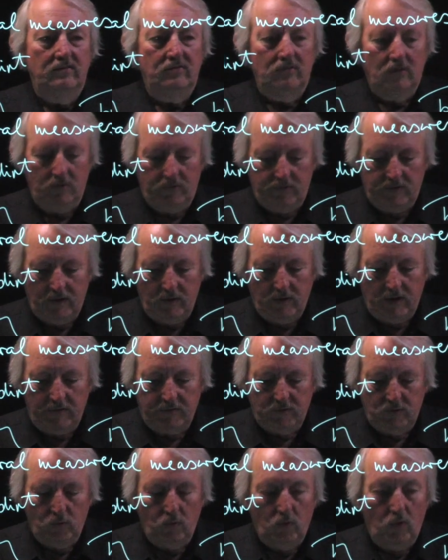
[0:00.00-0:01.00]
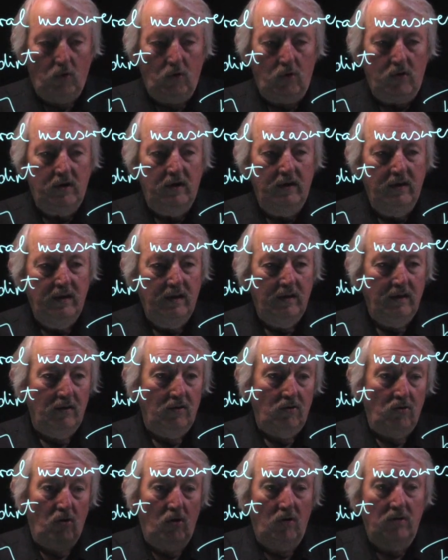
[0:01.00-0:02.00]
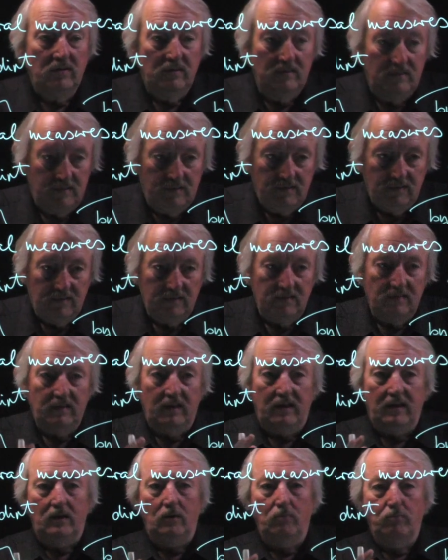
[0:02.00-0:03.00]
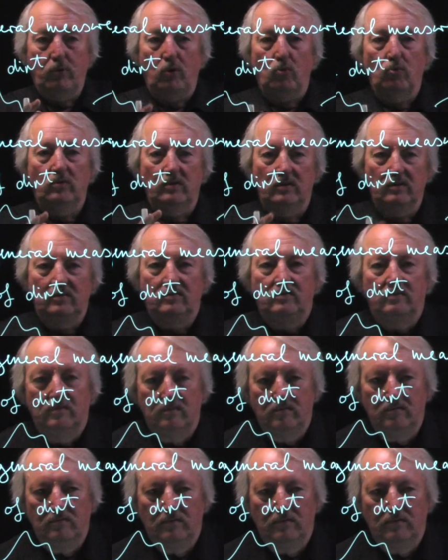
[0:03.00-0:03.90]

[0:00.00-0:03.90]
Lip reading: So if they have to walk long distances, they get a bonus.